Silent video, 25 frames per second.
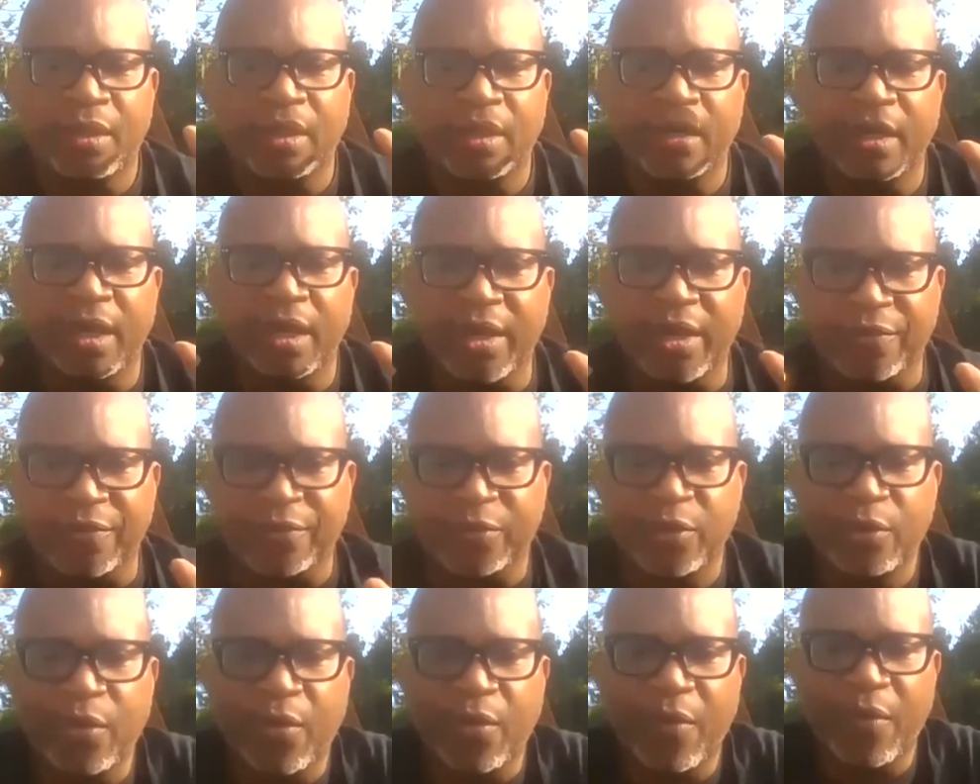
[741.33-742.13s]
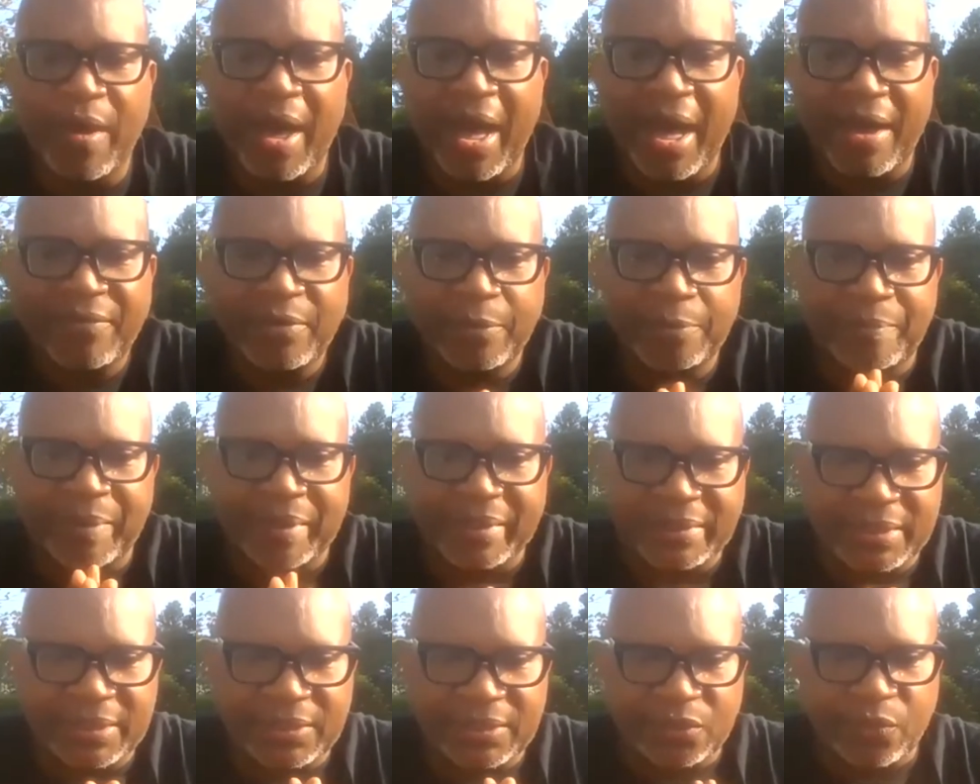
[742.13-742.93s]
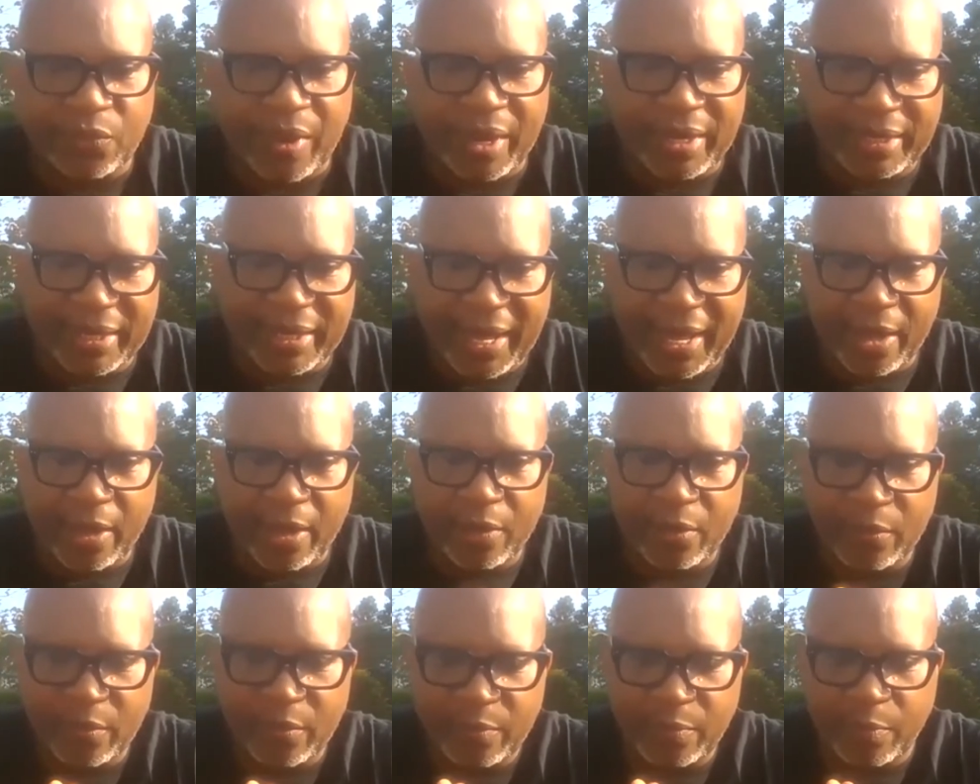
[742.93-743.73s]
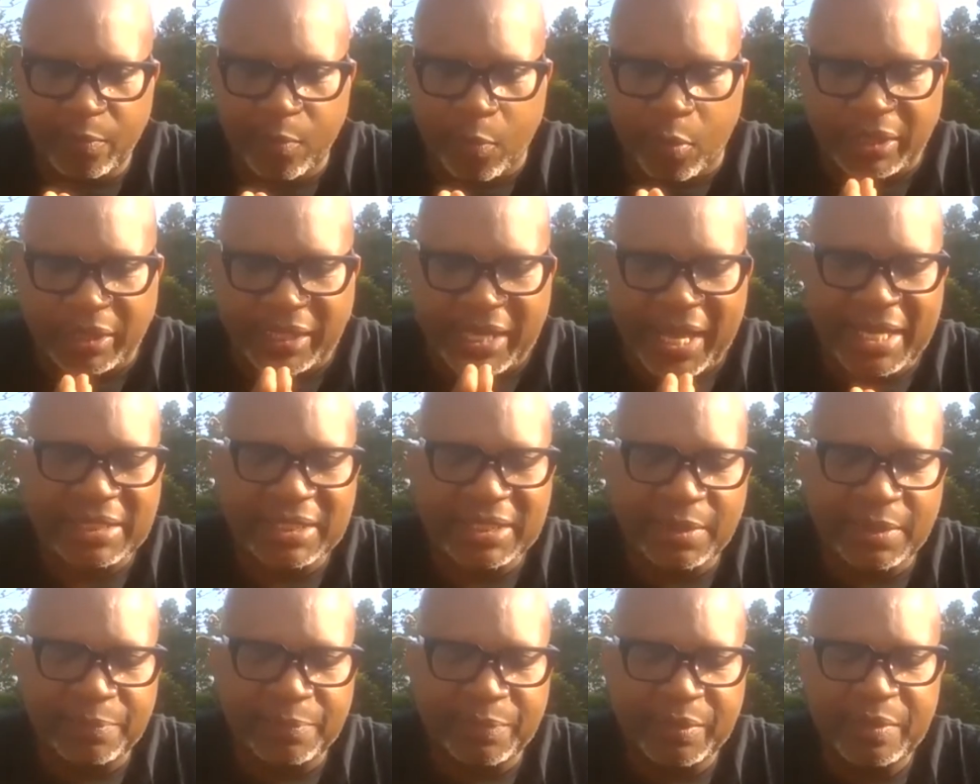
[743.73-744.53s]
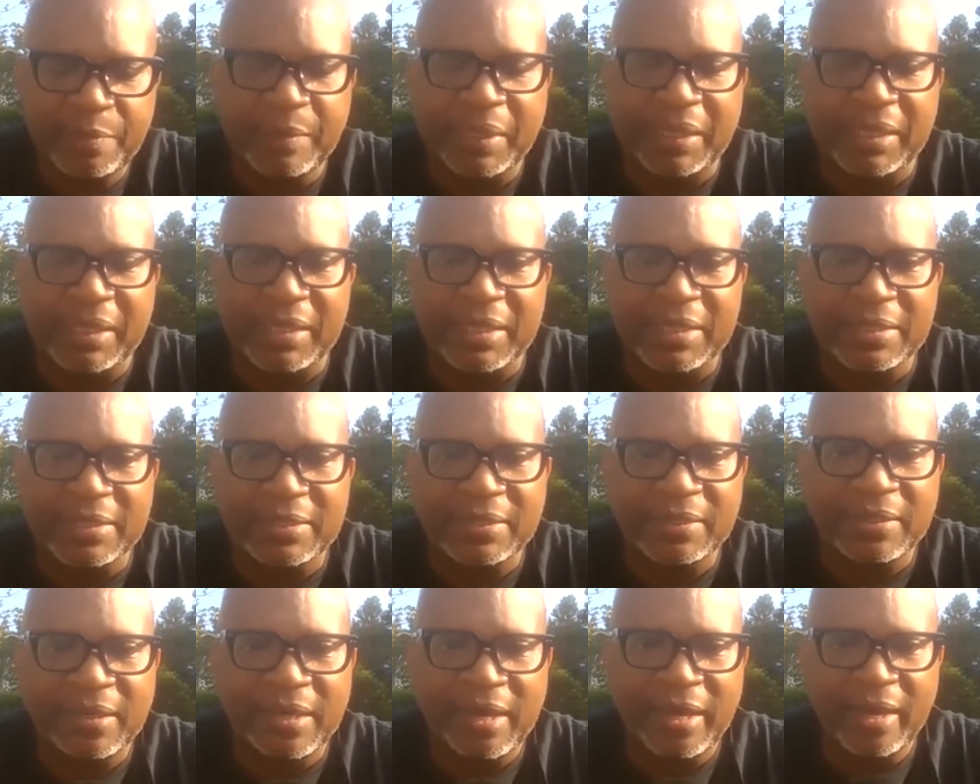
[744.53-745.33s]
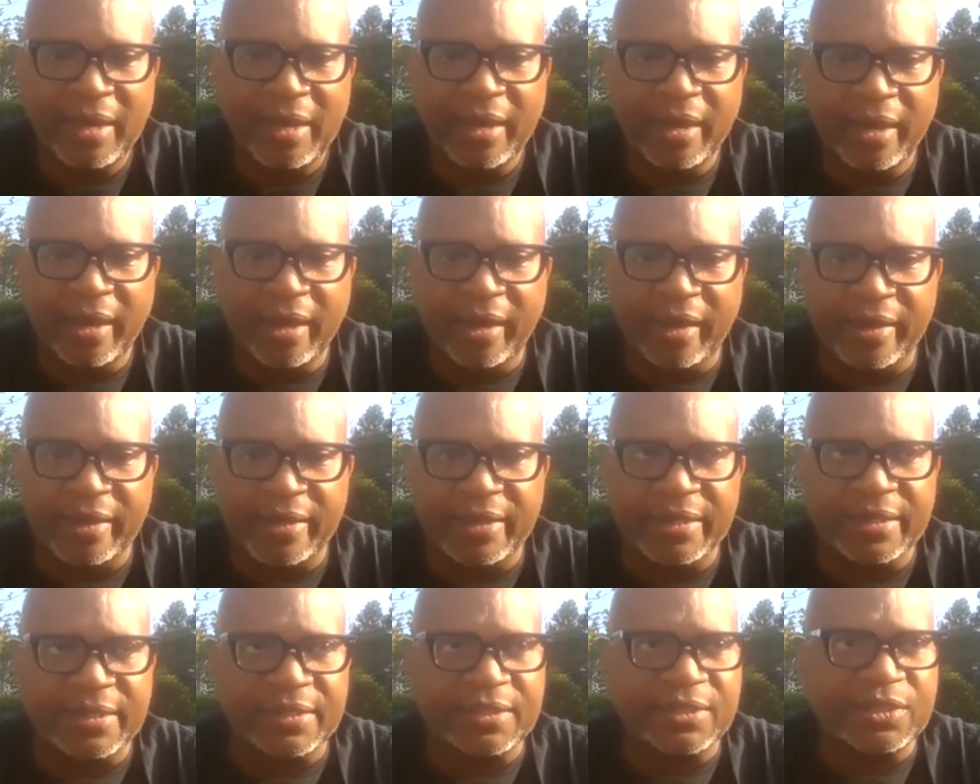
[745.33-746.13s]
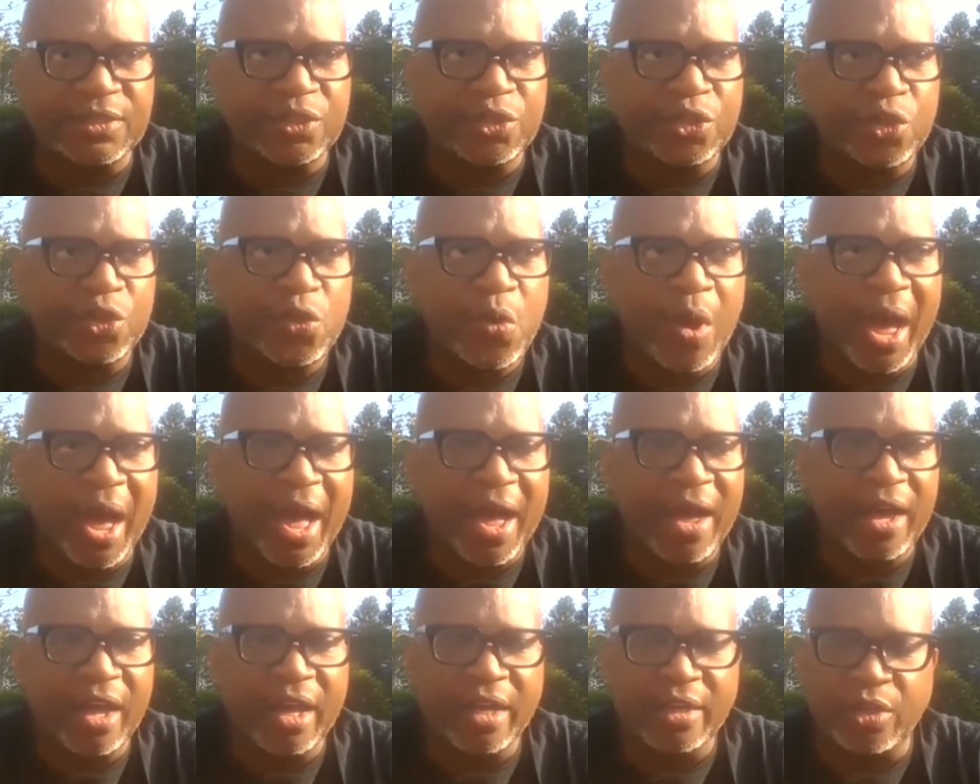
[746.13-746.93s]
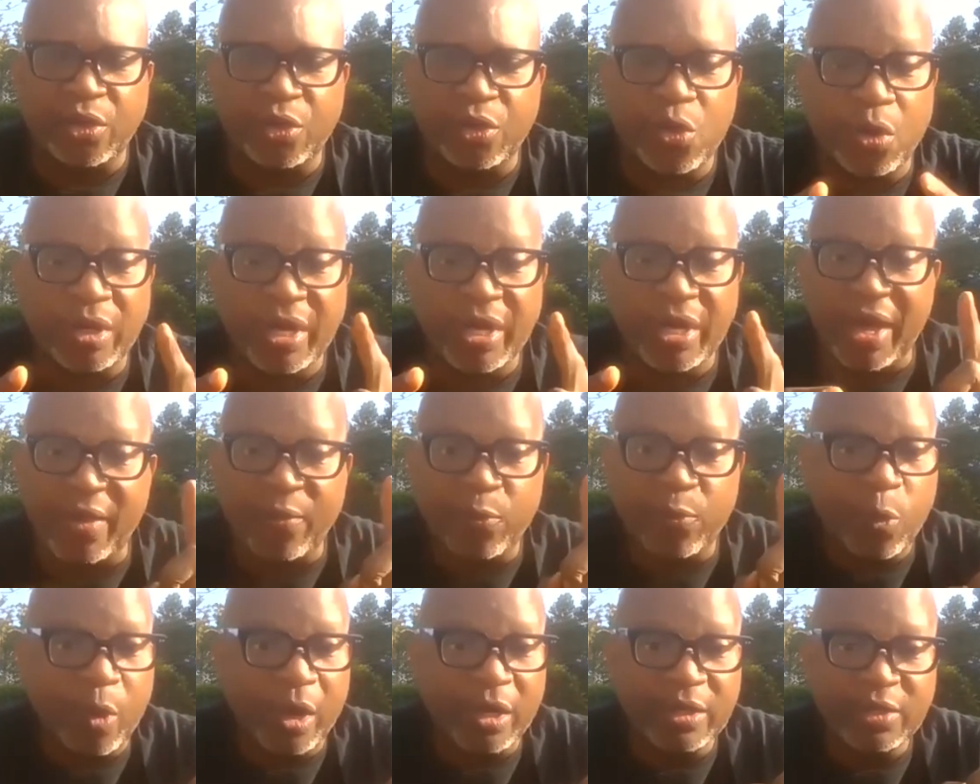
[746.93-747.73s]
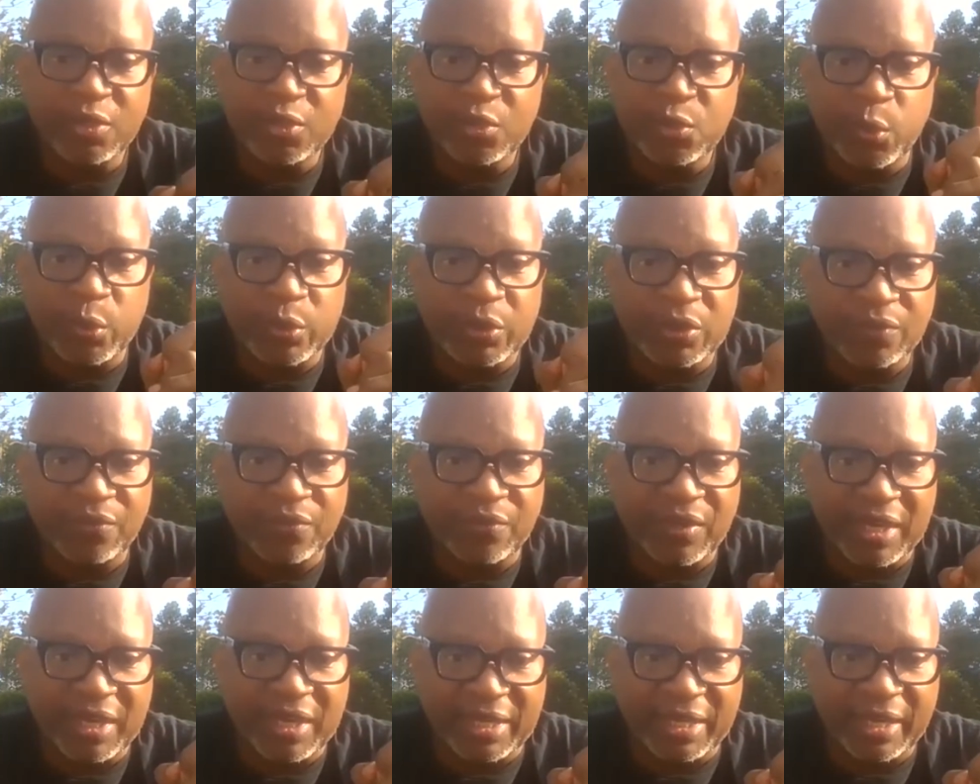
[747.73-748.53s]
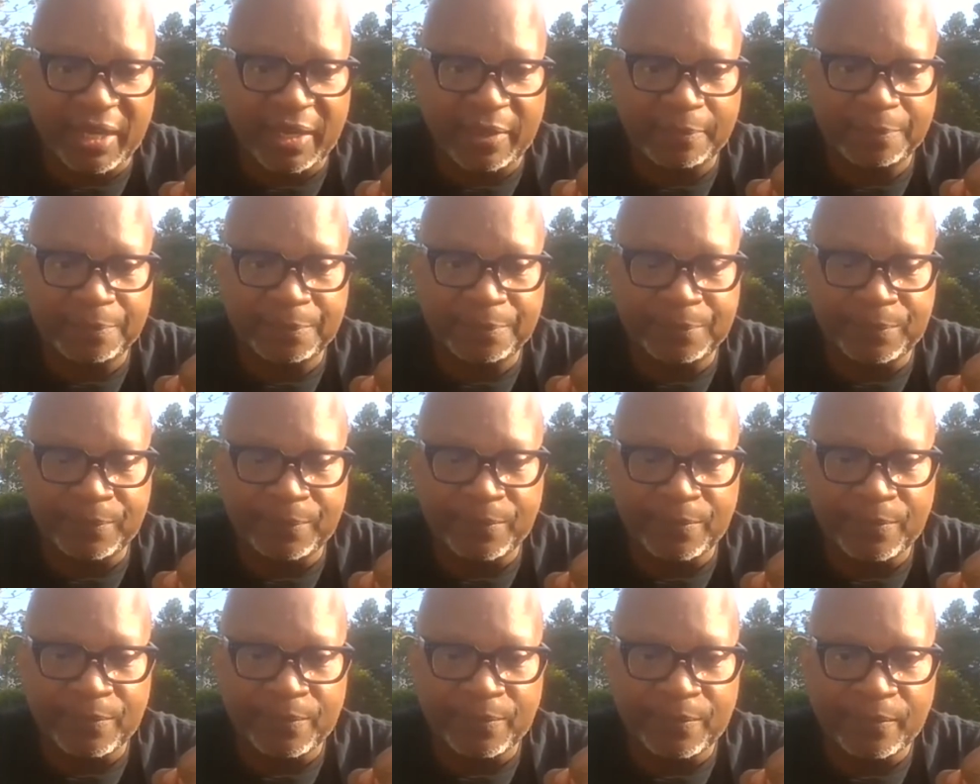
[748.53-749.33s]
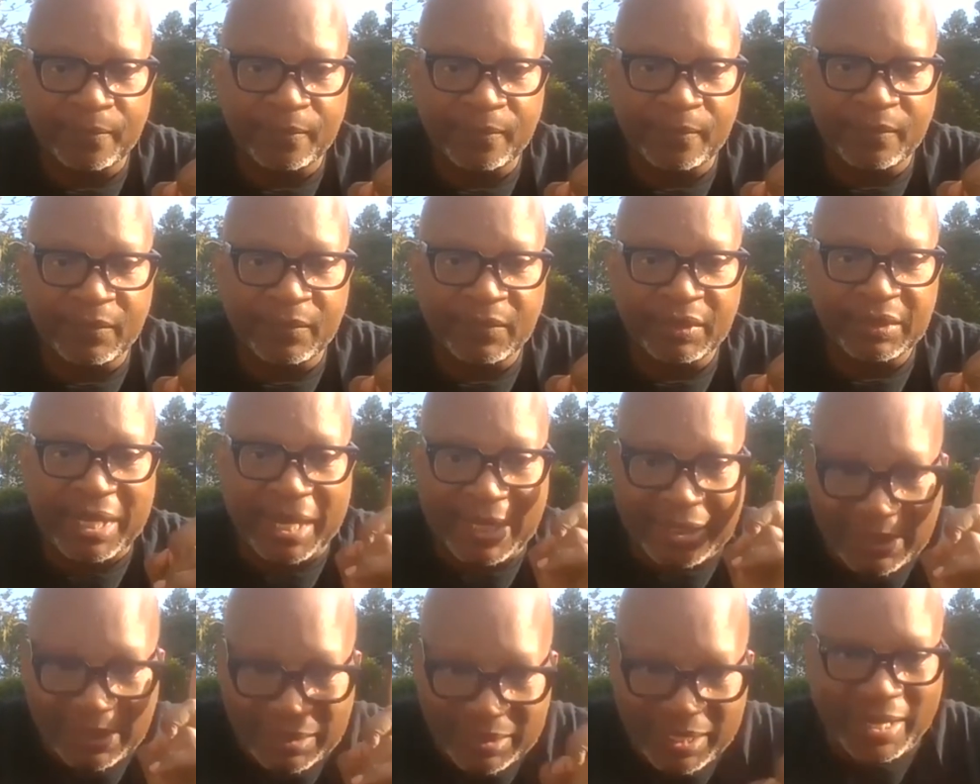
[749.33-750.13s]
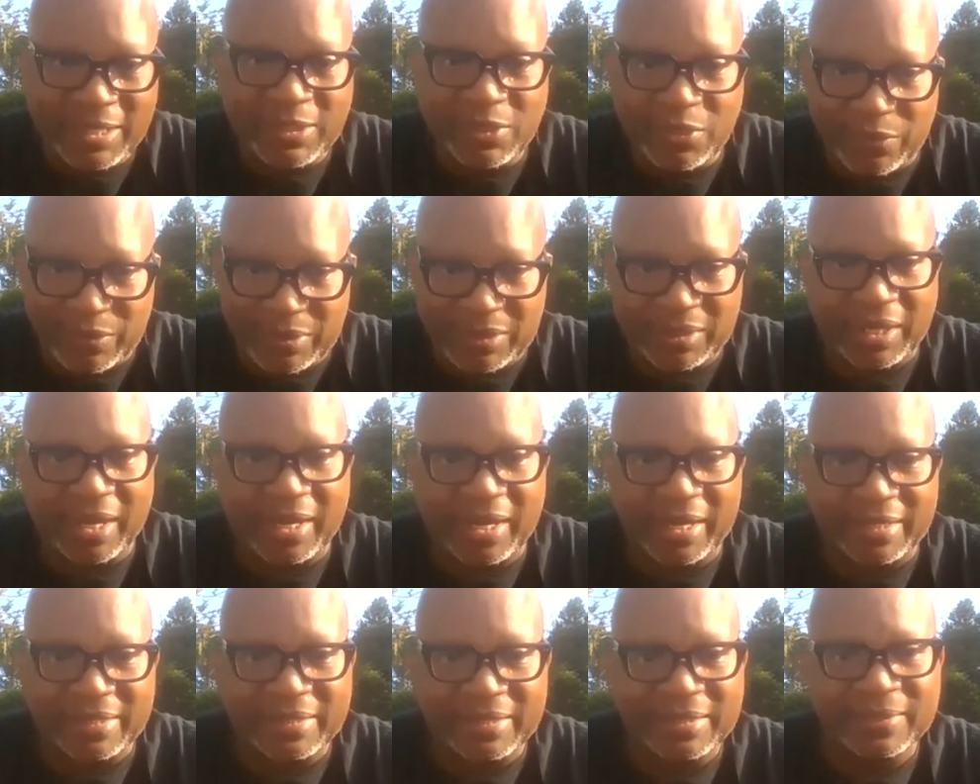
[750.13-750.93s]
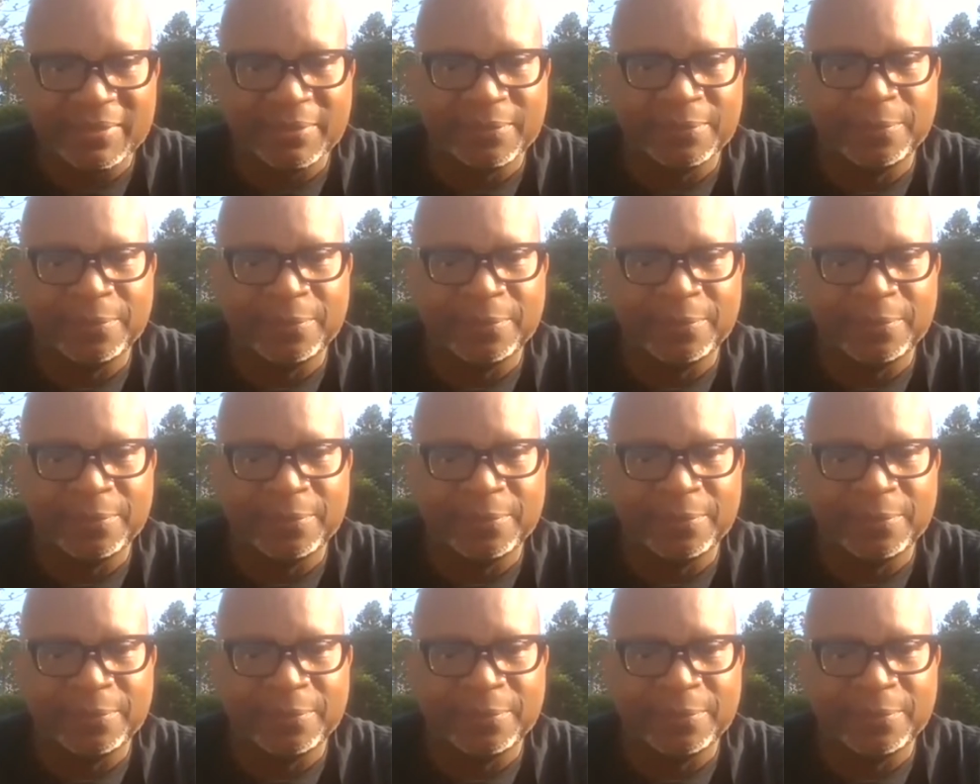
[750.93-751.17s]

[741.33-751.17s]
if you don't have a business right now, what that simply means is you only have one source of income. That's dangerous, guys.